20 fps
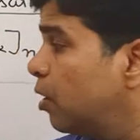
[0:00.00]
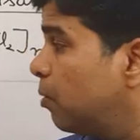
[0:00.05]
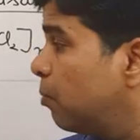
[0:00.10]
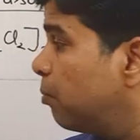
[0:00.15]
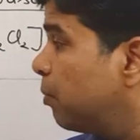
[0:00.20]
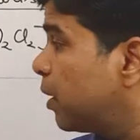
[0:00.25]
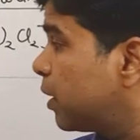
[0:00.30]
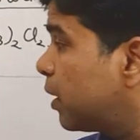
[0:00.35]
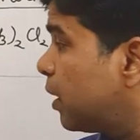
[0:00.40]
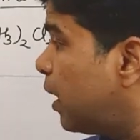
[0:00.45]

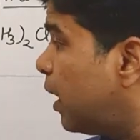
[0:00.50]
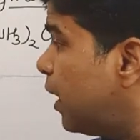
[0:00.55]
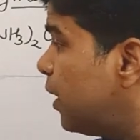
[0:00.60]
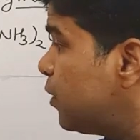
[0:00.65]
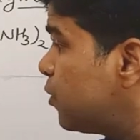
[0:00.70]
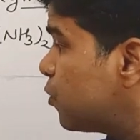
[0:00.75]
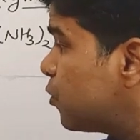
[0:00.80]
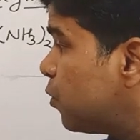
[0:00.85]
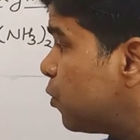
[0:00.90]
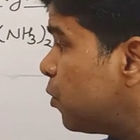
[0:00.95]
but
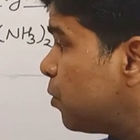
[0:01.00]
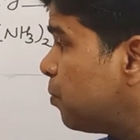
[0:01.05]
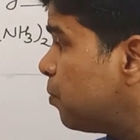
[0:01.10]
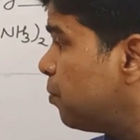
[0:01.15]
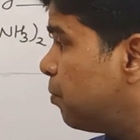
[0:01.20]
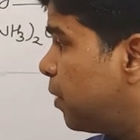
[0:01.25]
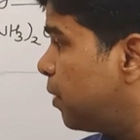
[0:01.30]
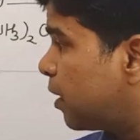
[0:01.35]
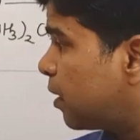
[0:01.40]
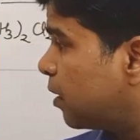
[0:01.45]

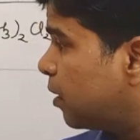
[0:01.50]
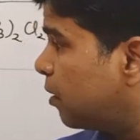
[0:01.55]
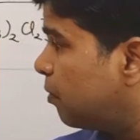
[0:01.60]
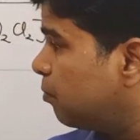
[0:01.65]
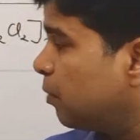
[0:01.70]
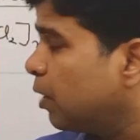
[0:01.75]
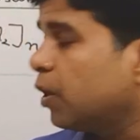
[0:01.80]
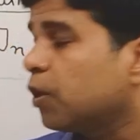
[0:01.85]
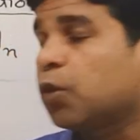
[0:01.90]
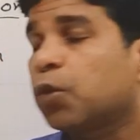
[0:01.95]
isomer
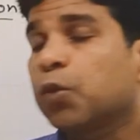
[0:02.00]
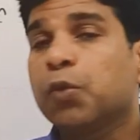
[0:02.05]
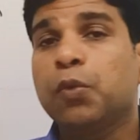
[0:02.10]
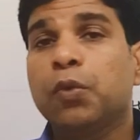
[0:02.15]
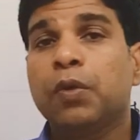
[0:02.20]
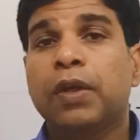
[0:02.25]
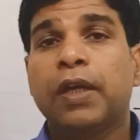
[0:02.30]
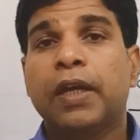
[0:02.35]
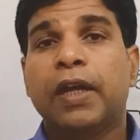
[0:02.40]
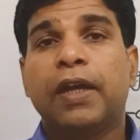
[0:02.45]
number 2
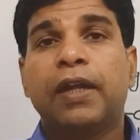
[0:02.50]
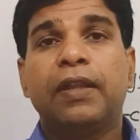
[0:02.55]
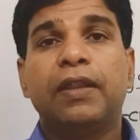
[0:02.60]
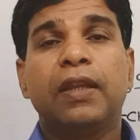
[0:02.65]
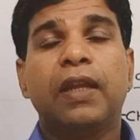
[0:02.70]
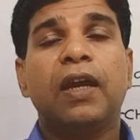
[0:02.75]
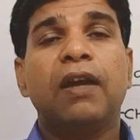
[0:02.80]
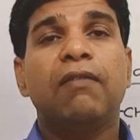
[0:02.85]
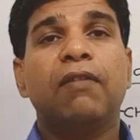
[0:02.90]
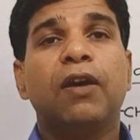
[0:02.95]

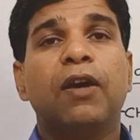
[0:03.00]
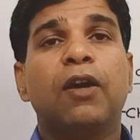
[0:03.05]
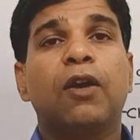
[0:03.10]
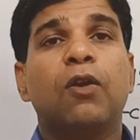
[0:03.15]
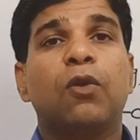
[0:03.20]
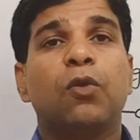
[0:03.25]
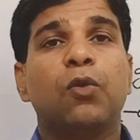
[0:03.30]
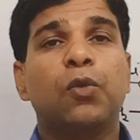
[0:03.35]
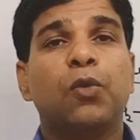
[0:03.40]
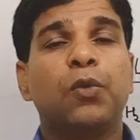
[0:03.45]
never
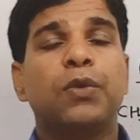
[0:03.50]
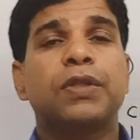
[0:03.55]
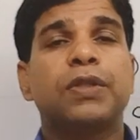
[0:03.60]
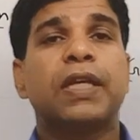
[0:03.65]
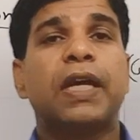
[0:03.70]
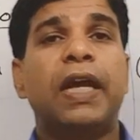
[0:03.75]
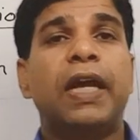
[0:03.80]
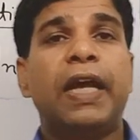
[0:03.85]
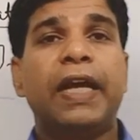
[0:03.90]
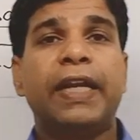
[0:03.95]
lose
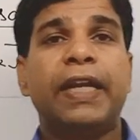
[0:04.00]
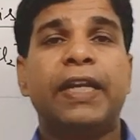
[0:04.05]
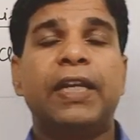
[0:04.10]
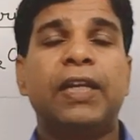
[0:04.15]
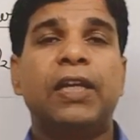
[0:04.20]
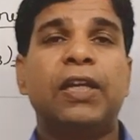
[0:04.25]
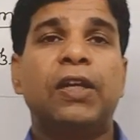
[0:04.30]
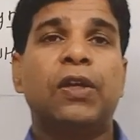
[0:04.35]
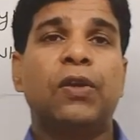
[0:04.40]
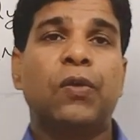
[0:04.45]

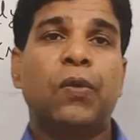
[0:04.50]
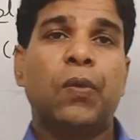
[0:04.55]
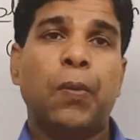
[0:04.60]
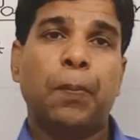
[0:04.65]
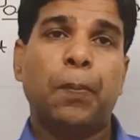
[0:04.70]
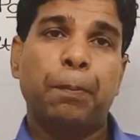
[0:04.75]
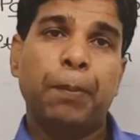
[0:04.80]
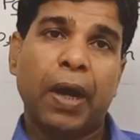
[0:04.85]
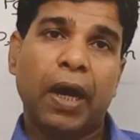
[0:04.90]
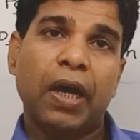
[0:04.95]
any
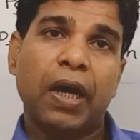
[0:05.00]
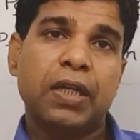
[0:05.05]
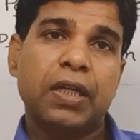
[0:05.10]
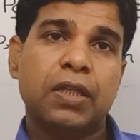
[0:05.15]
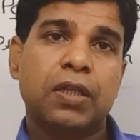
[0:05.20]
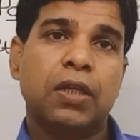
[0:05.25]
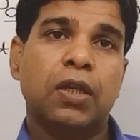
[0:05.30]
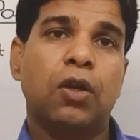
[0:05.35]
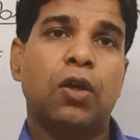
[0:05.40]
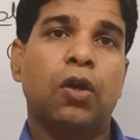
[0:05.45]
mass.